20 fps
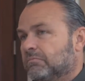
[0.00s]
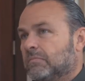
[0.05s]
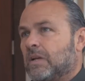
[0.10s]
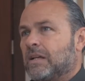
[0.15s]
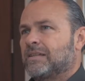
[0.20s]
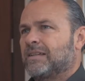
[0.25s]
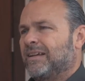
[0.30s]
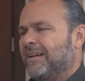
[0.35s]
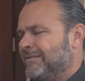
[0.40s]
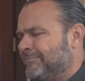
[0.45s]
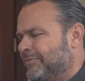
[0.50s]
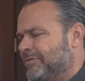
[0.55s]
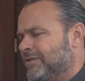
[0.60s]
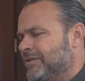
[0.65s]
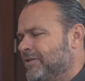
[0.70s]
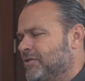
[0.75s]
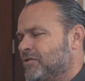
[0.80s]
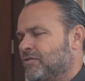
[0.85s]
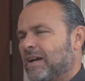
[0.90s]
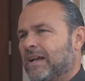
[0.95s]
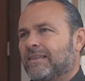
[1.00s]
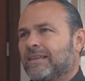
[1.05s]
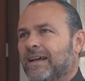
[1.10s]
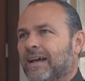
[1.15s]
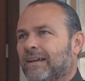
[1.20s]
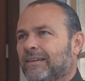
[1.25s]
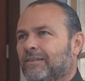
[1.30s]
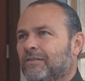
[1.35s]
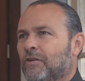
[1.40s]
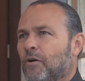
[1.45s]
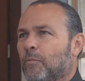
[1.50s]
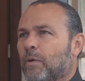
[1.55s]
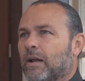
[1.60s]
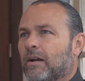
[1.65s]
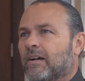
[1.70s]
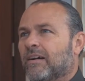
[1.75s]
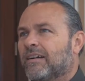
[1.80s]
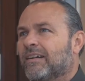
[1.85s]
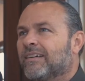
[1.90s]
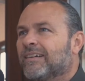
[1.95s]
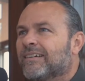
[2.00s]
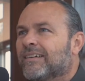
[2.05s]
I say, shred that. You know better.